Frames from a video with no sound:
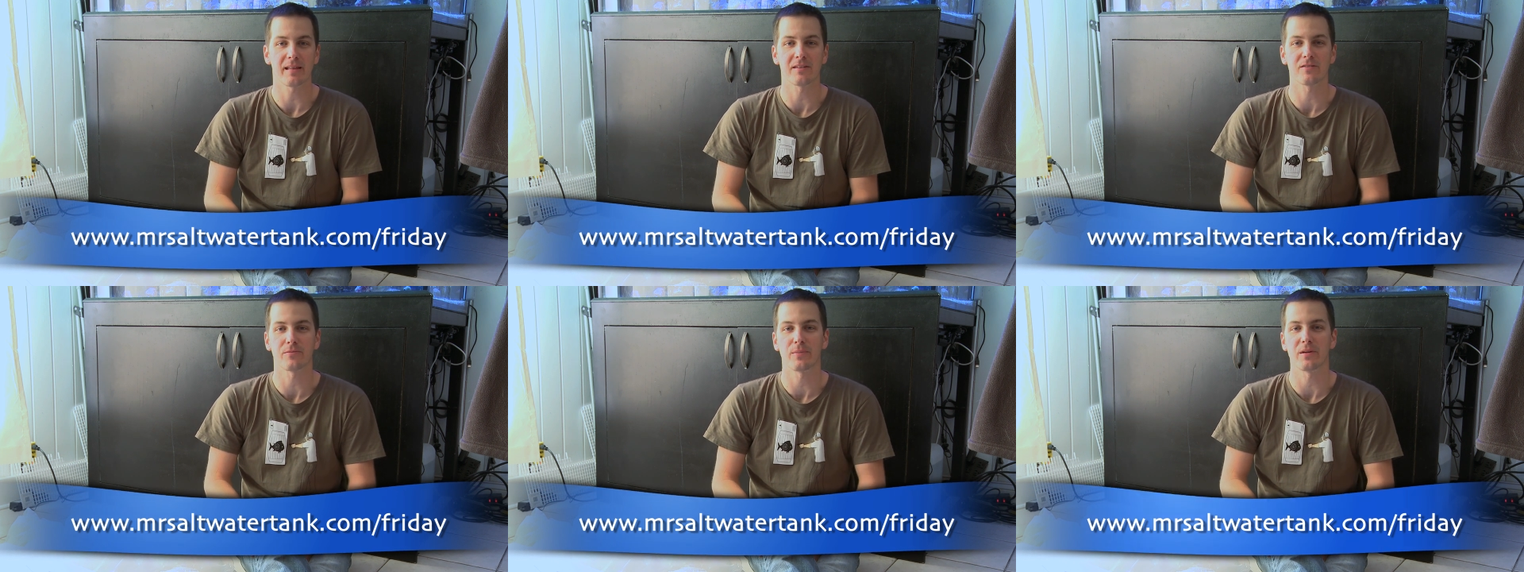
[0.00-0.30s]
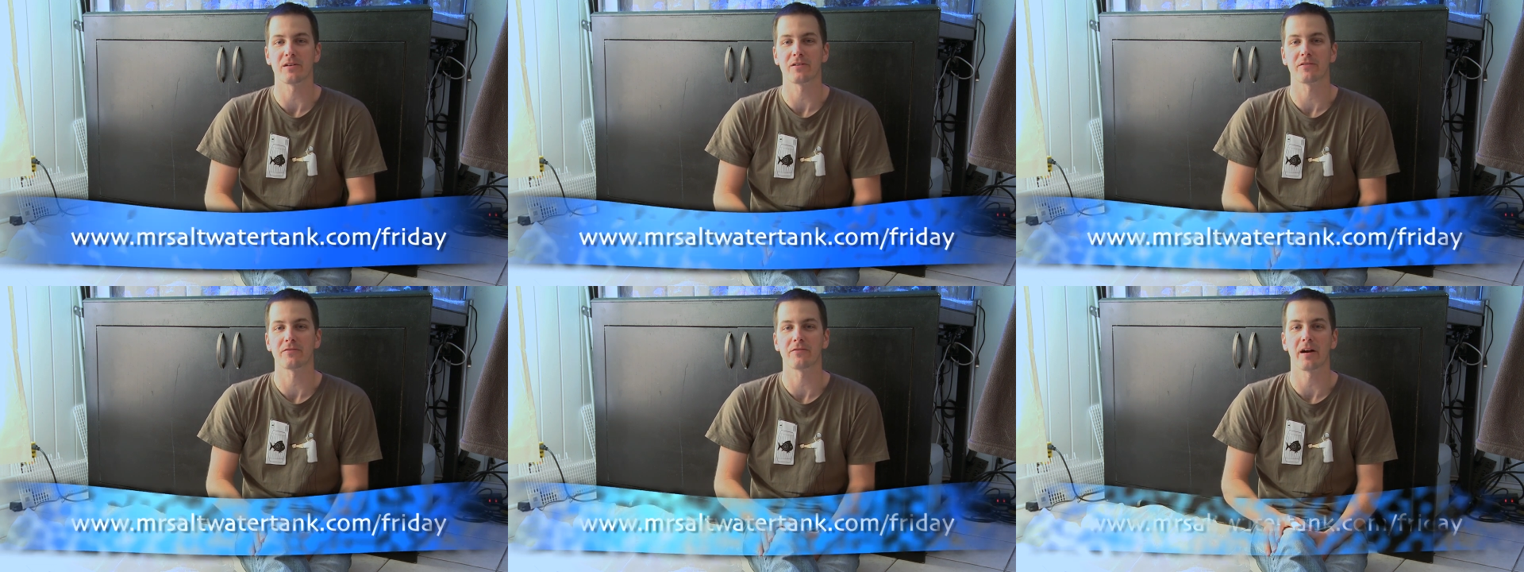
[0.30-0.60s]
This has
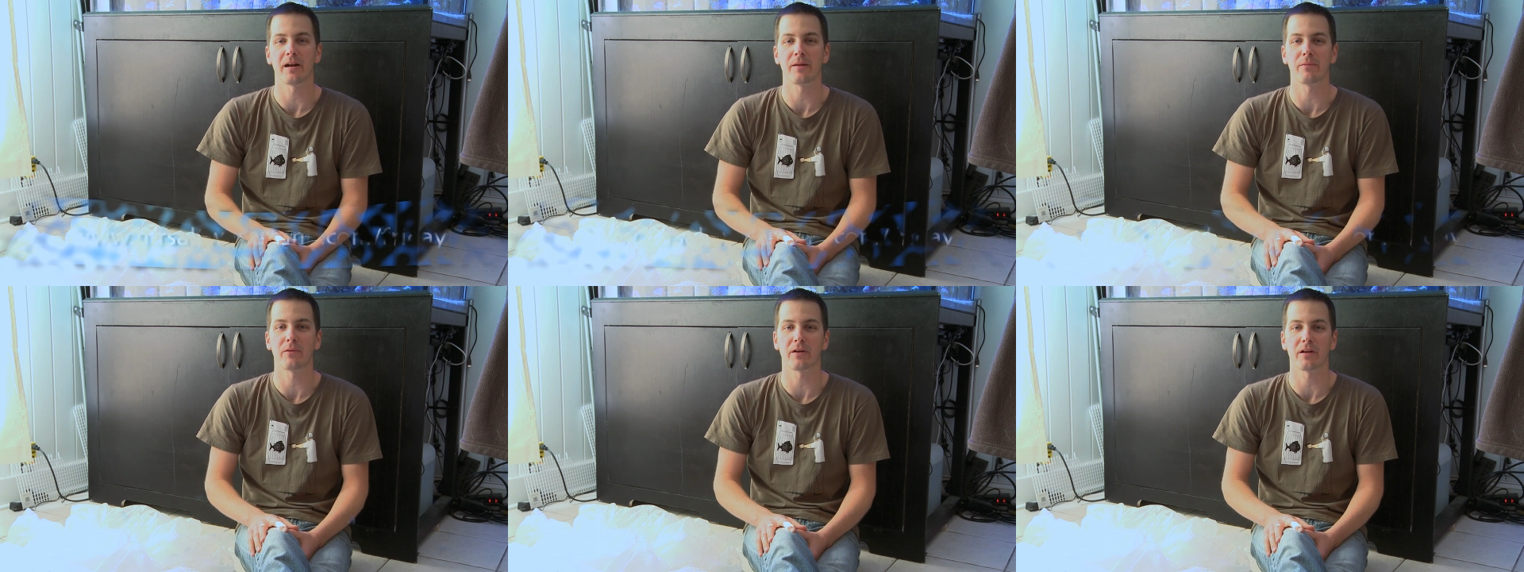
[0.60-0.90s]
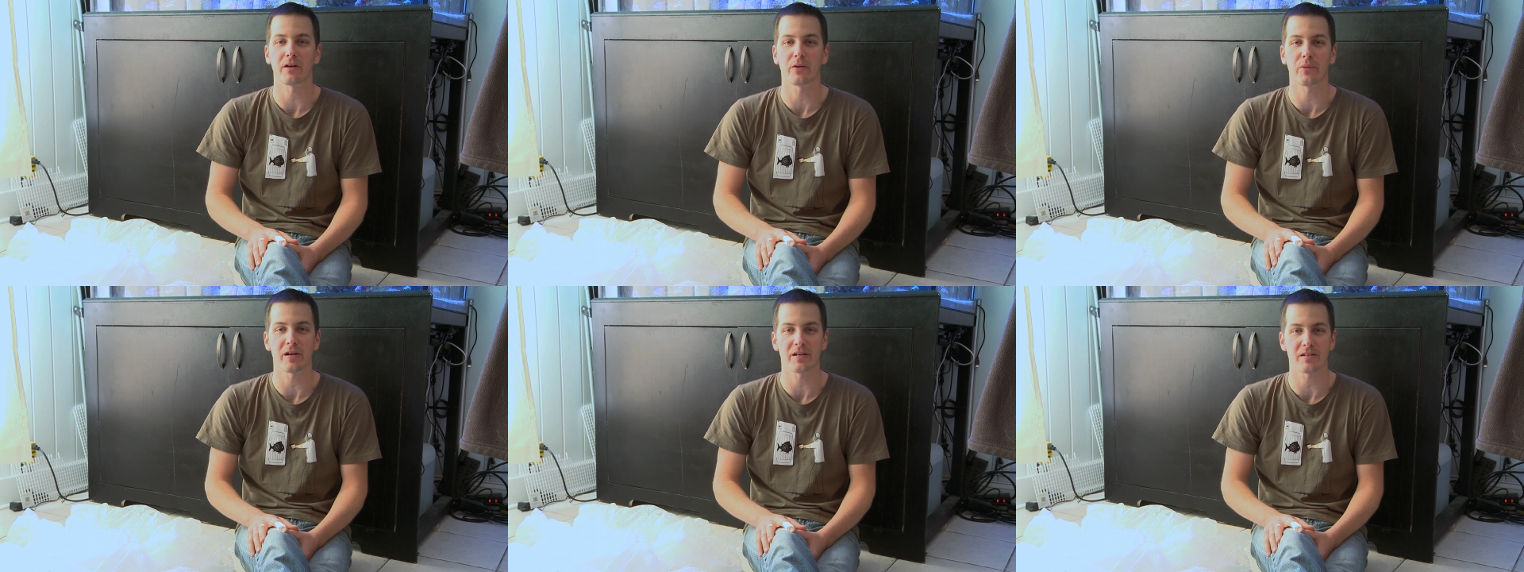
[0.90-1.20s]
been your Friday
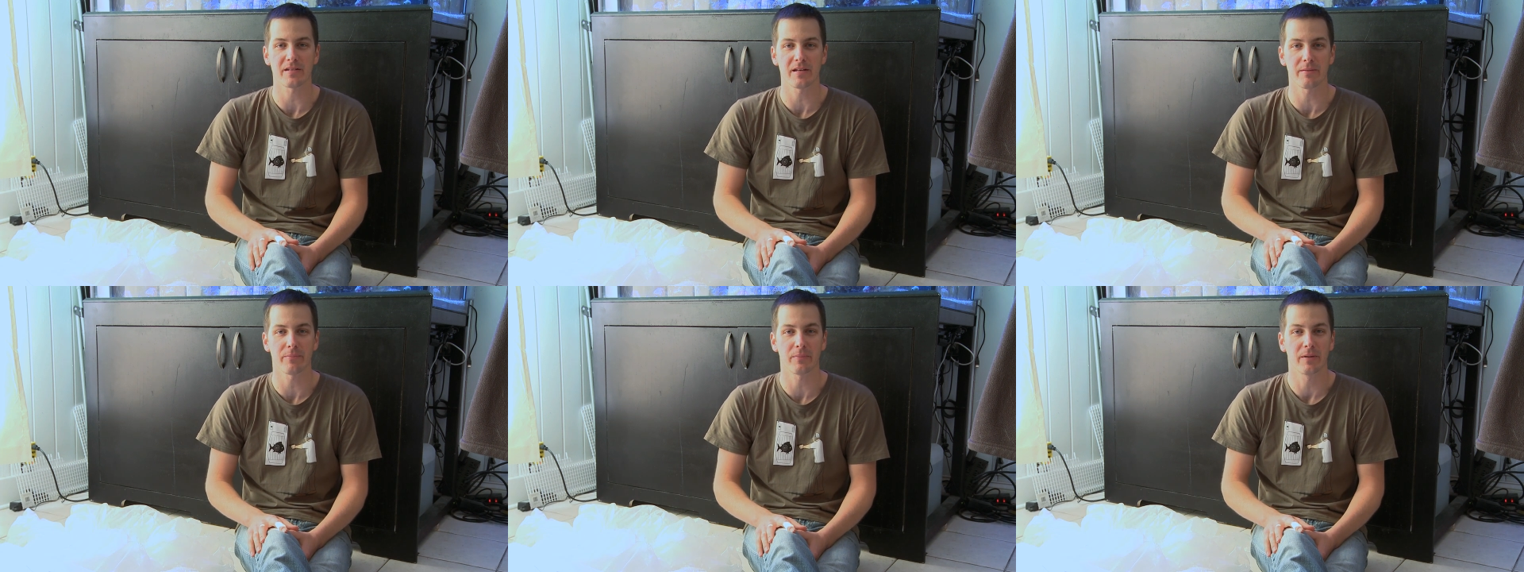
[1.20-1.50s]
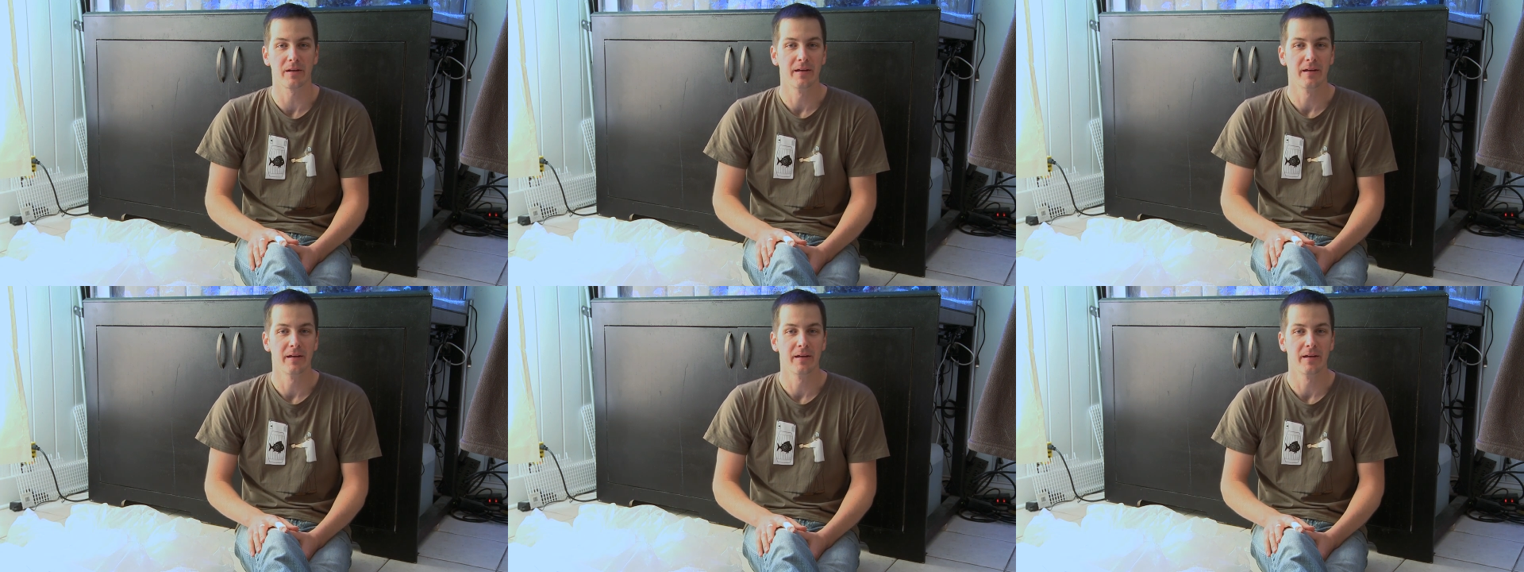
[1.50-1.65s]
Morning Quick Tip.